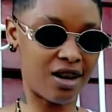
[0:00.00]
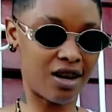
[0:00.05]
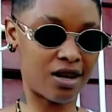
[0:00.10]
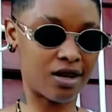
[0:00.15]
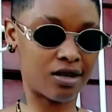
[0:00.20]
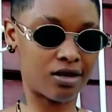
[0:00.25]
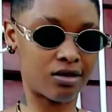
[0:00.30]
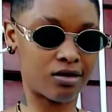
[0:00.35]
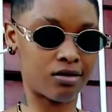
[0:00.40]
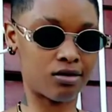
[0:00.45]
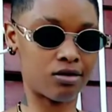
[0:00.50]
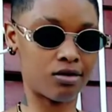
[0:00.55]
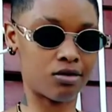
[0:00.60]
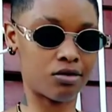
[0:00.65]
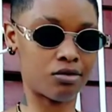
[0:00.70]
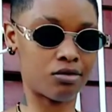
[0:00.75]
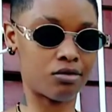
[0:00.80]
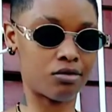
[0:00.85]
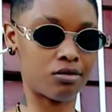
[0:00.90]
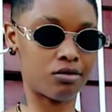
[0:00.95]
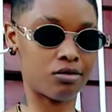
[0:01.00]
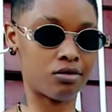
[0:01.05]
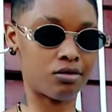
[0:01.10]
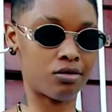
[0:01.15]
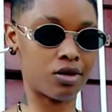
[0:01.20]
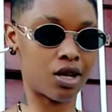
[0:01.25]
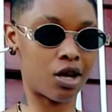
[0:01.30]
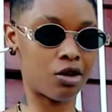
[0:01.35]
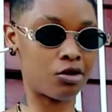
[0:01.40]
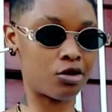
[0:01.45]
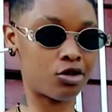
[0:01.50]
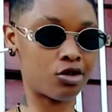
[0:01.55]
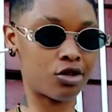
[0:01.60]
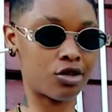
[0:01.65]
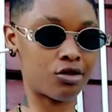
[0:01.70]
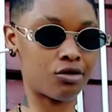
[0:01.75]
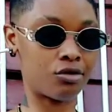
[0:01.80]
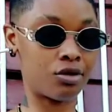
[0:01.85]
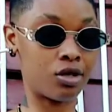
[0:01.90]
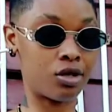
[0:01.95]
And that was
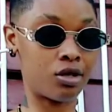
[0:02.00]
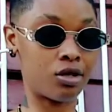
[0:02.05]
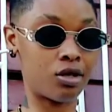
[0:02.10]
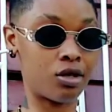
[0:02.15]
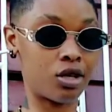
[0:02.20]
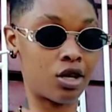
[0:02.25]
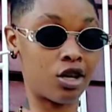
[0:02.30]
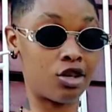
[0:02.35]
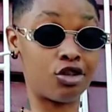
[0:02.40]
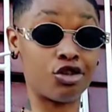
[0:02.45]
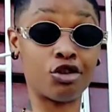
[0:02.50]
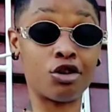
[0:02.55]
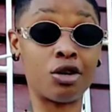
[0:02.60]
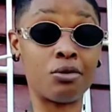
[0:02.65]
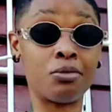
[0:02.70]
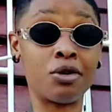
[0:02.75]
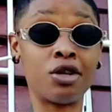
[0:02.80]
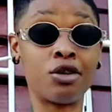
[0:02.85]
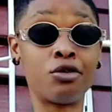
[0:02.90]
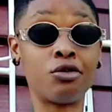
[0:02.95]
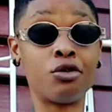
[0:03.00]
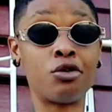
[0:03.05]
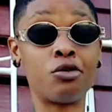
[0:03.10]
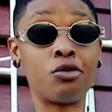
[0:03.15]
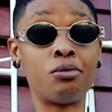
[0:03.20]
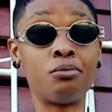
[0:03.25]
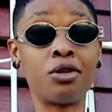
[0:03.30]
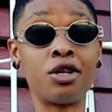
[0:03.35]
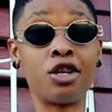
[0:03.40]
just really a joy. I mean, I know what